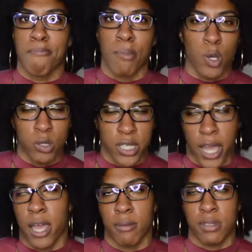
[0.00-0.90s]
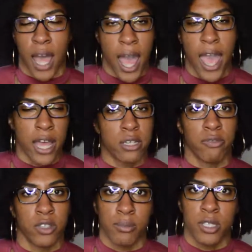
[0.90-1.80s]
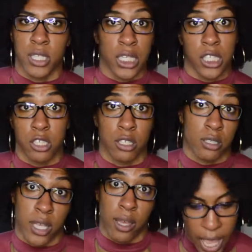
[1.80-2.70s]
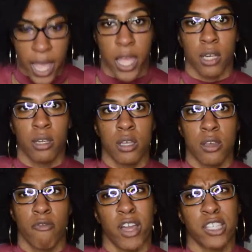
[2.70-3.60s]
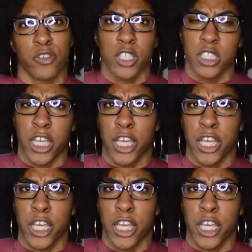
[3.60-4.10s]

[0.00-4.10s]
most times I had to flip to the easier set, and vice versa.